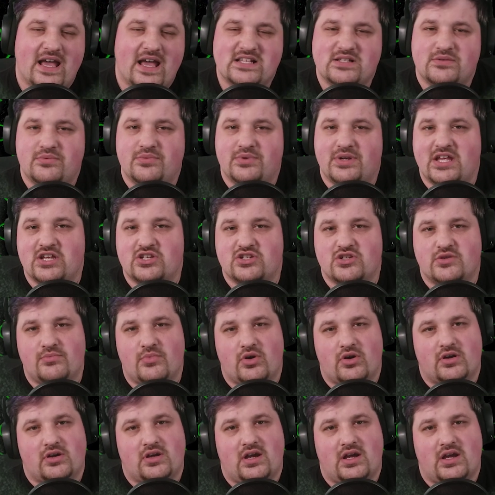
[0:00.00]
an exclamation
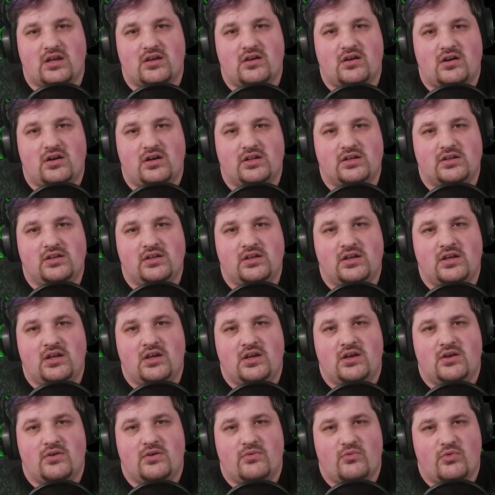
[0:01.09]
mark icon
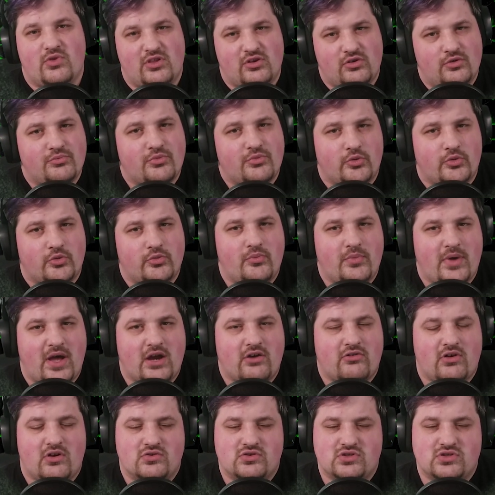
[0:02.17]
with a little purple
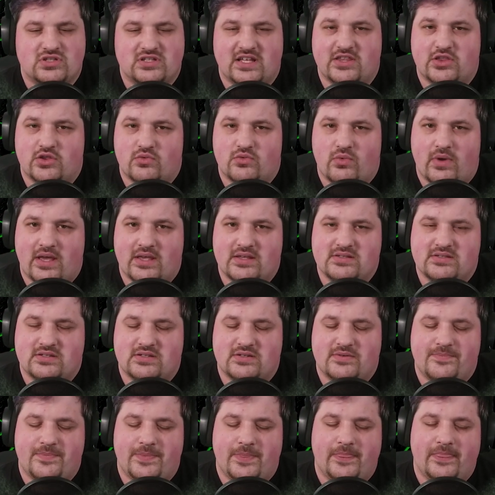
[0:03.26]
background just like the
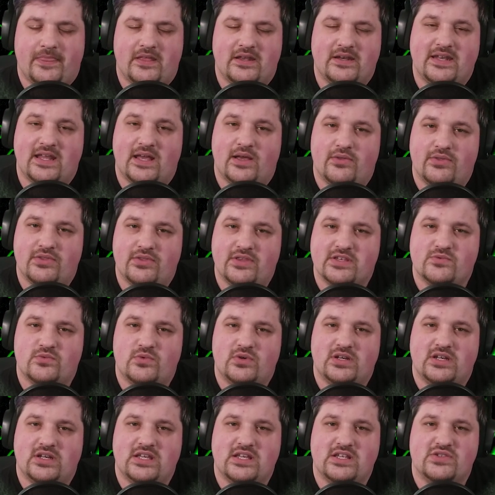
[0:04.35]
rest. Now this
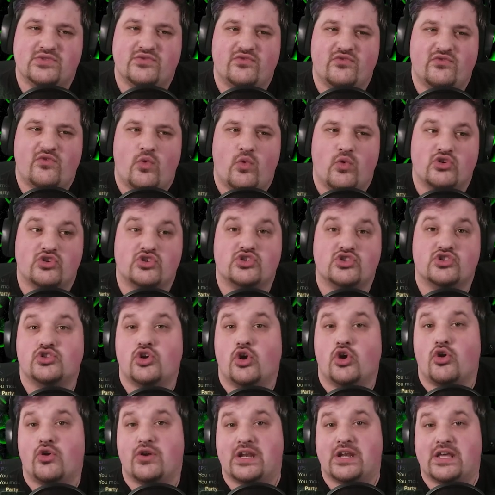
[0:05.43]
one is for
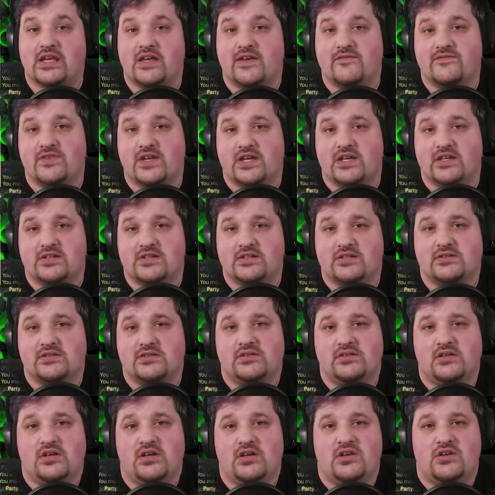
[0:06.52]
starting a fate.
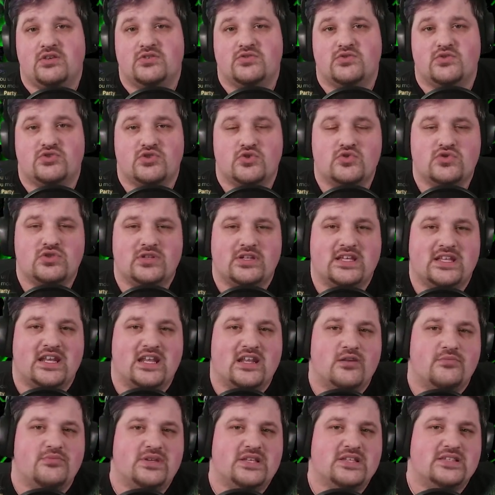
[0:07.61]
It's usually
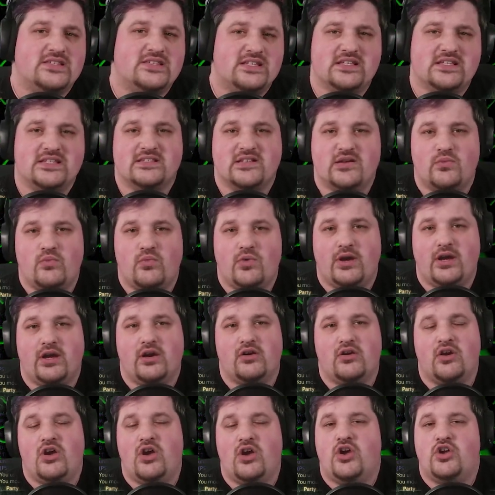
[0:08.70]
an NPC
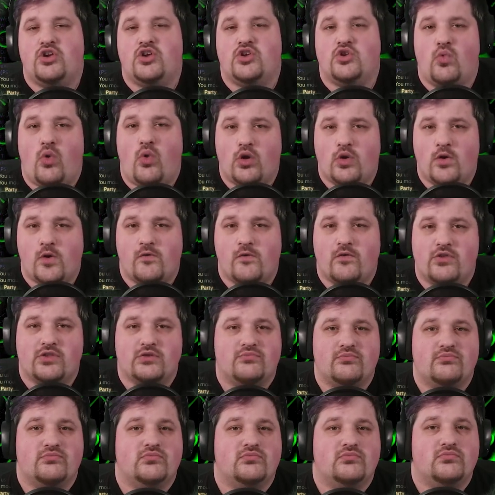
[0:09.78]
somewhere. You walk over
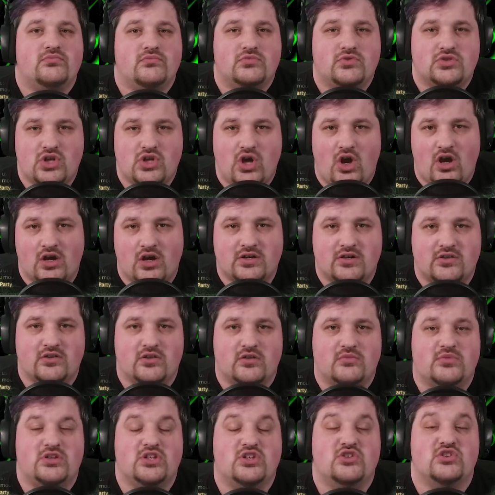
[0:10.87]
them, talk to
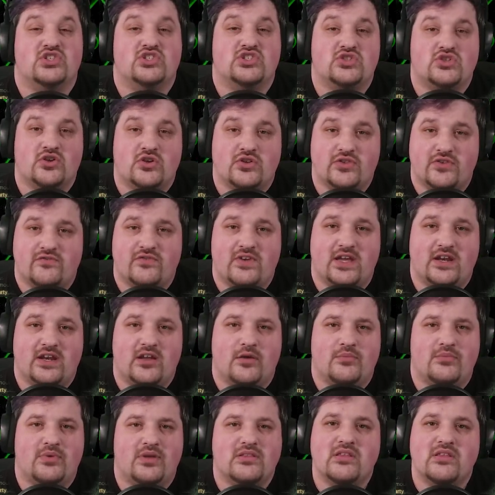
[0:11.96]
them, you can start the fate
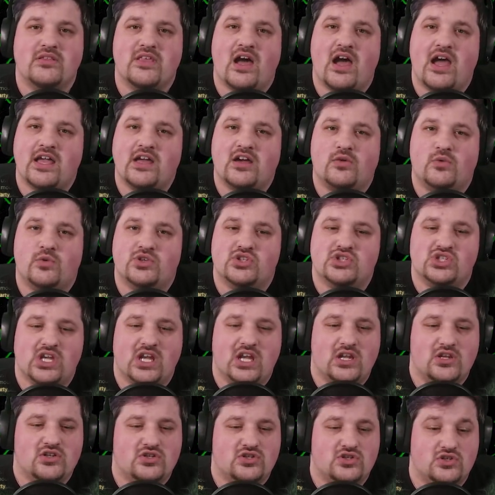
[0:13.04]
up, and then the icon will
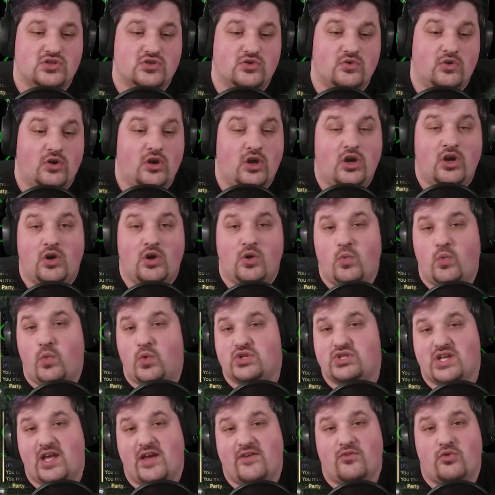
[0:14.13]
change to
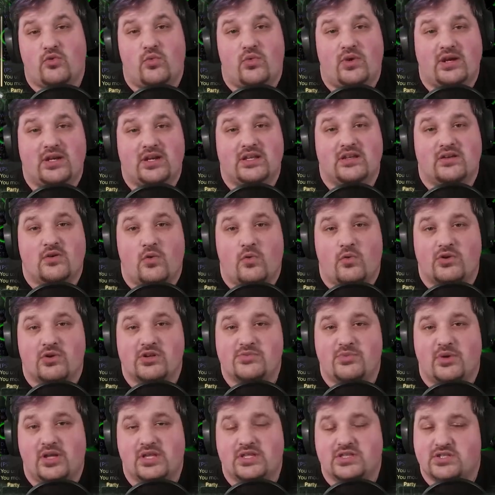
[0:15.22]
whichever one
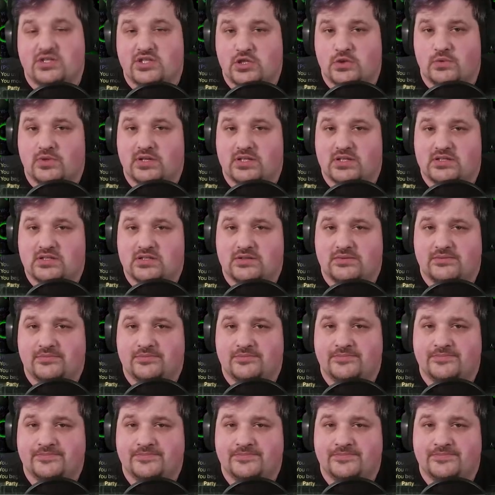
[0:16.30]
corresponds to it.